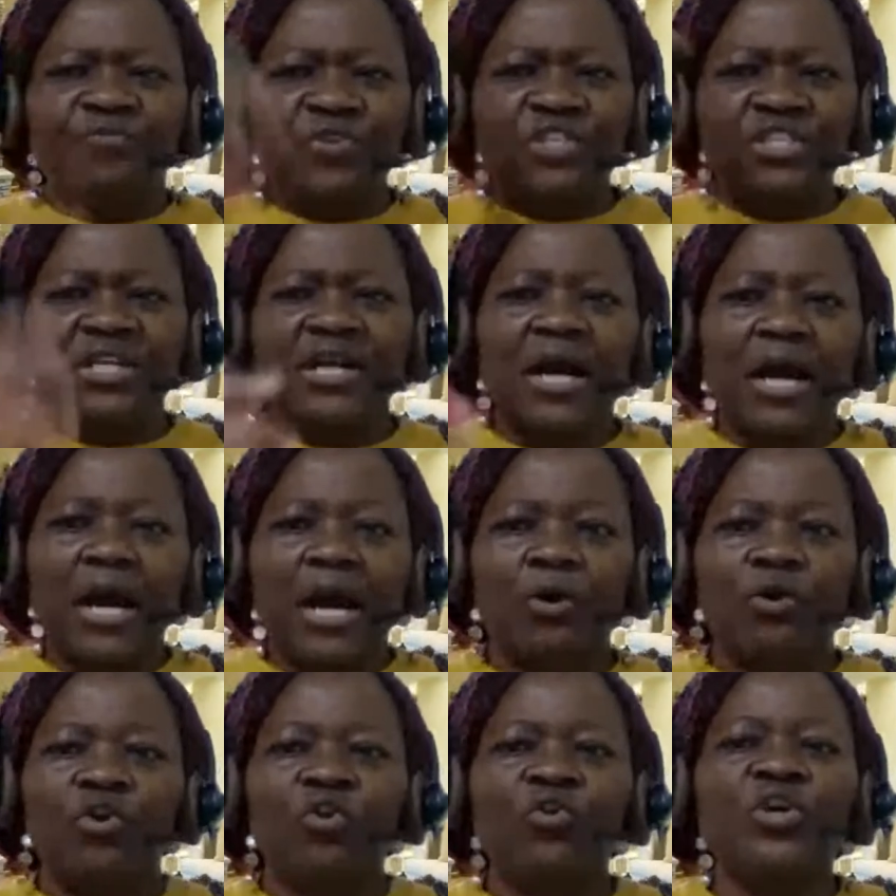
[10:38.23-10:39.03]
physical
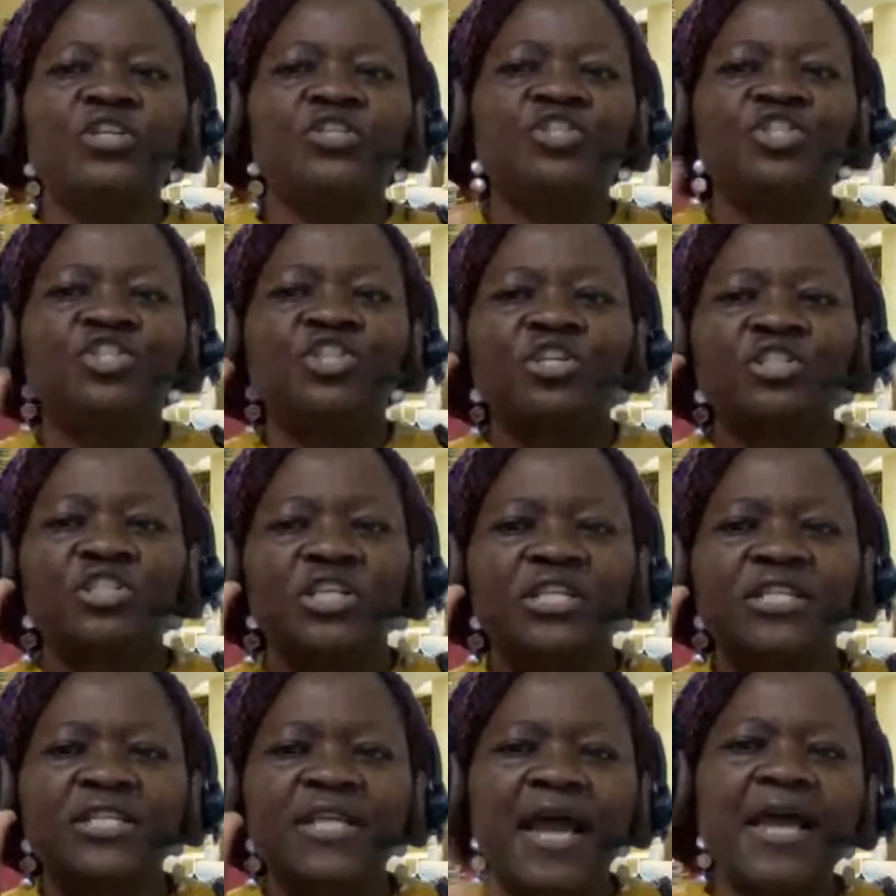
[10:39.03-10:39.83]
outlook is just
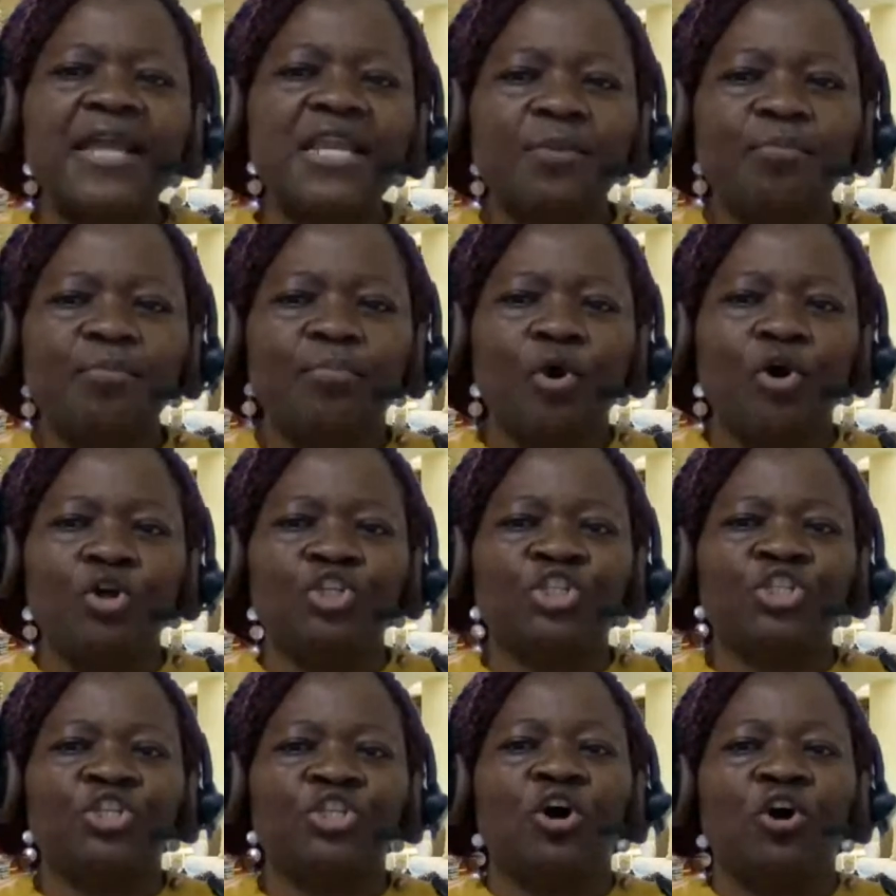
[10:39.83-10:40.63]
a tiny
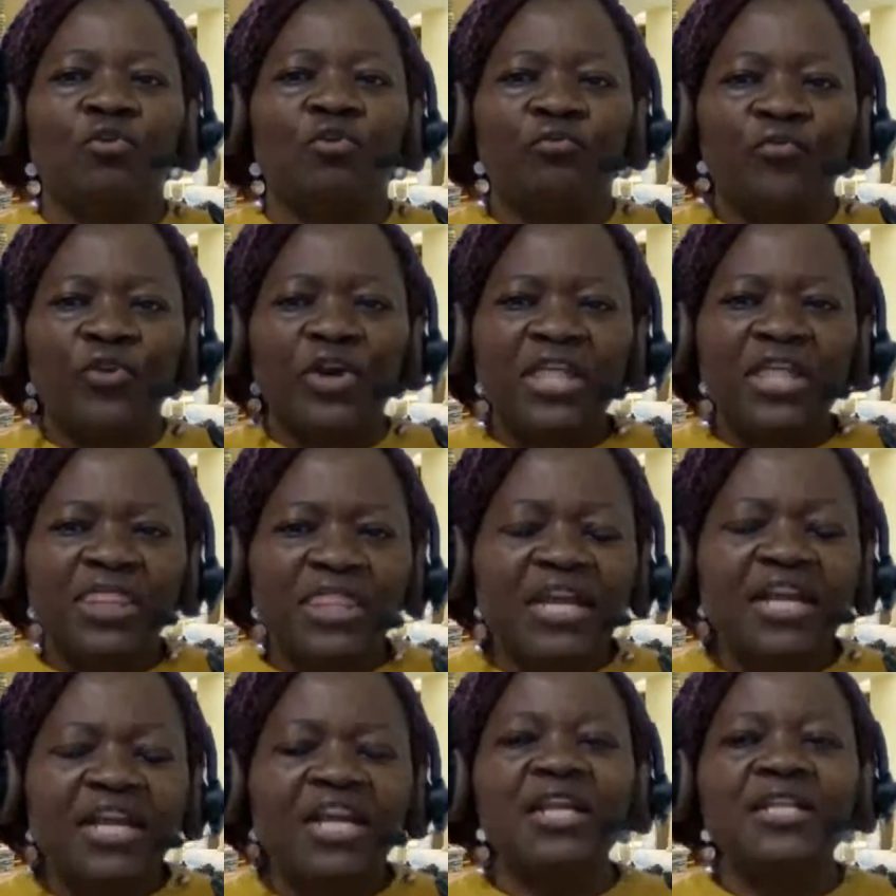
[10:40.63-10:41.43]
portion of
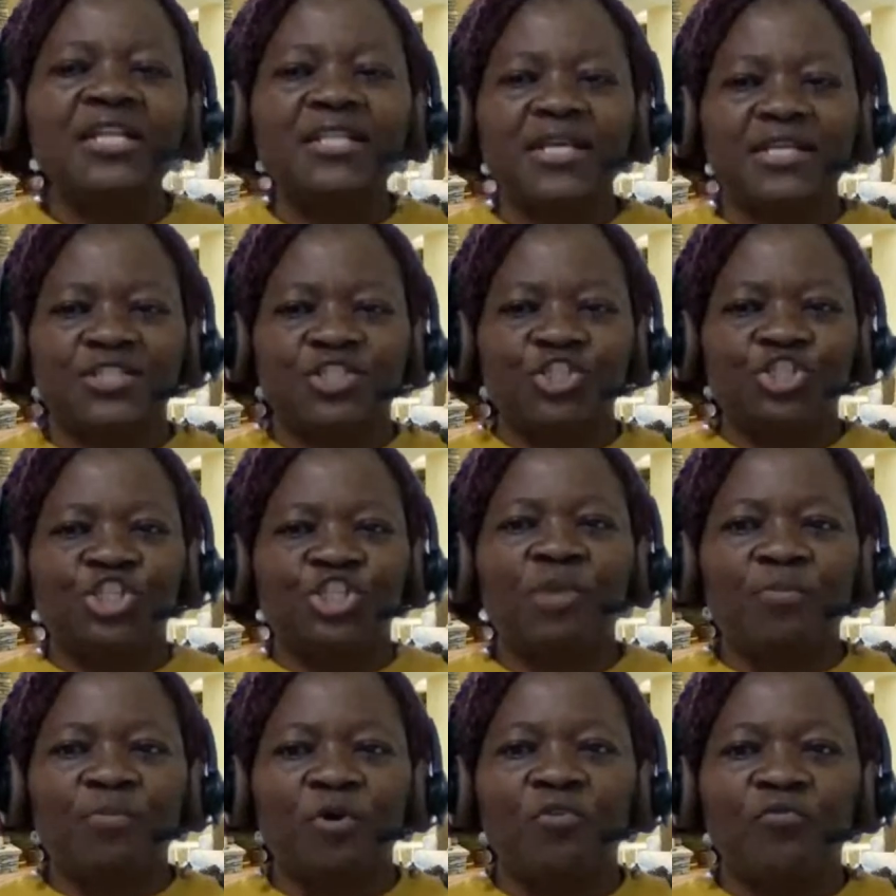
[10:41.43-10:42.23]
the greatest
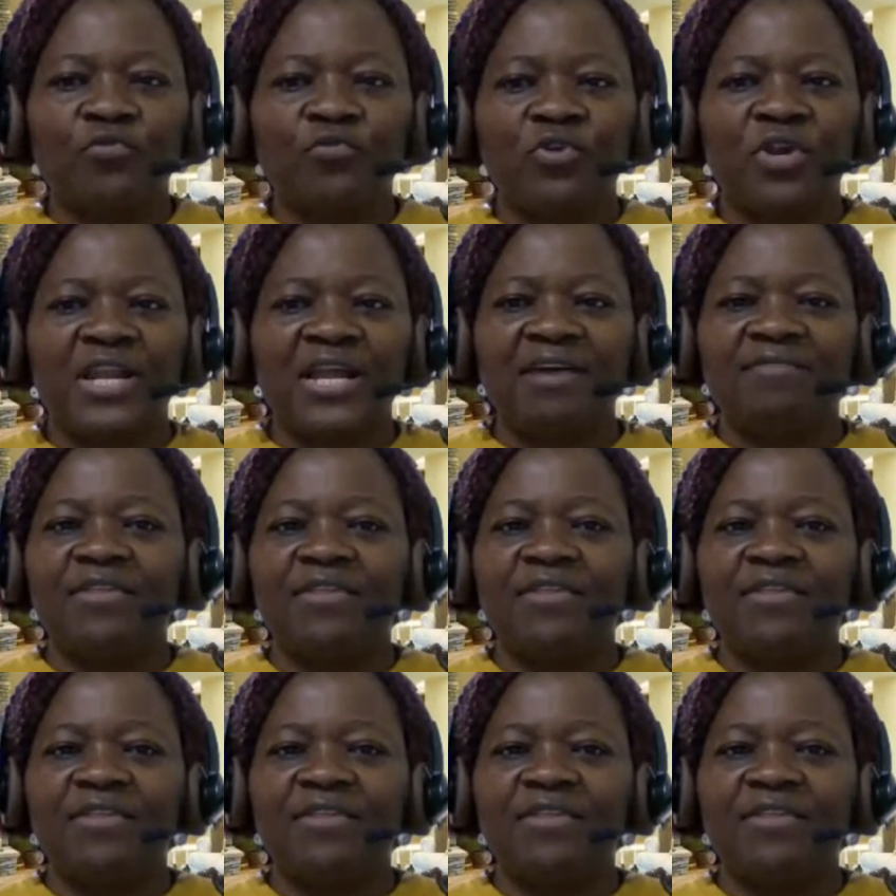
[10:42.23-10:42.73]
shape of your life.